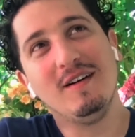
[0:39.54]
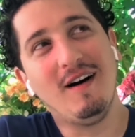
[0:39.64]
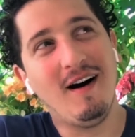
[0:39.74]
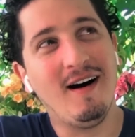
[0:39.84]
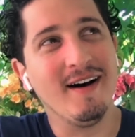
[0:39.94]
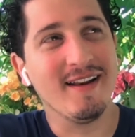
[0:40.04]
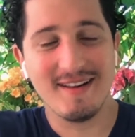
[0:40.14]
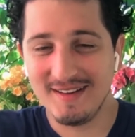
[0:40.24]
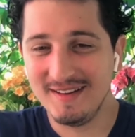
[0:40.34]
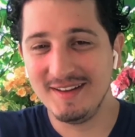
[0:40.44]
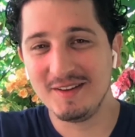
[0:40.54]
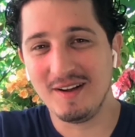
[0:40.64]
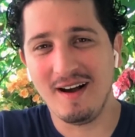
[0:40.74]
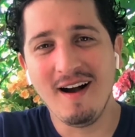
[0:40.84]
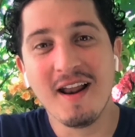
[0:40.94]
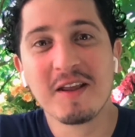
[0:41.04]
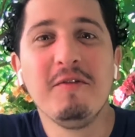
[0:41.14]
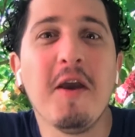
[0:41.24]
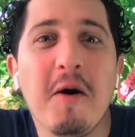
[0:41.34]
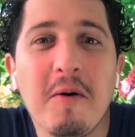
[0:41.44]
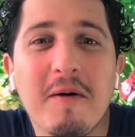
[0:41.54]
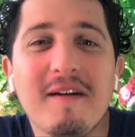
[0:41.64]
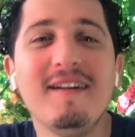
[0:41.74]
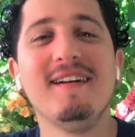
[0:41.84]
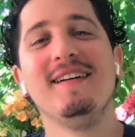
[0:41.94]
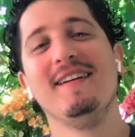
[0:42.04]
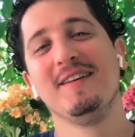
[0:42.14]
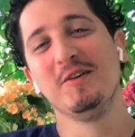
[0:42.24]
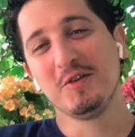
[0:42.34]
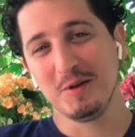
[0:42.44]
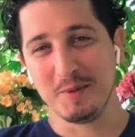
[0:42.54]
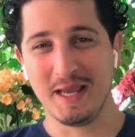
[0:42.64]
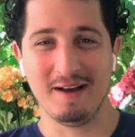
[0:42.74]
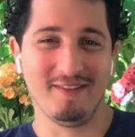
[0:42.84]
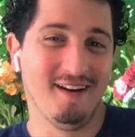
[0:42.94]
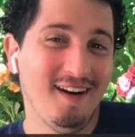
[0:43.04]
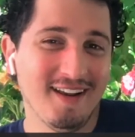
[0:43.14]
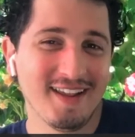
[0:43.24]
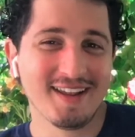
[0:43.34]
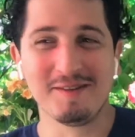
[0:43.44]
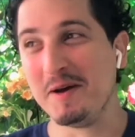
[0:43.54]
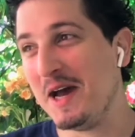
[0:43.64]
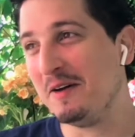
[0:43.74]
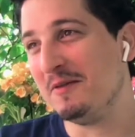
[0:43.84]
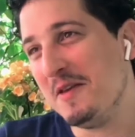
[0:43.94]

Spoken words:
odd is Ionic Vue. Usually we have Ionic, we have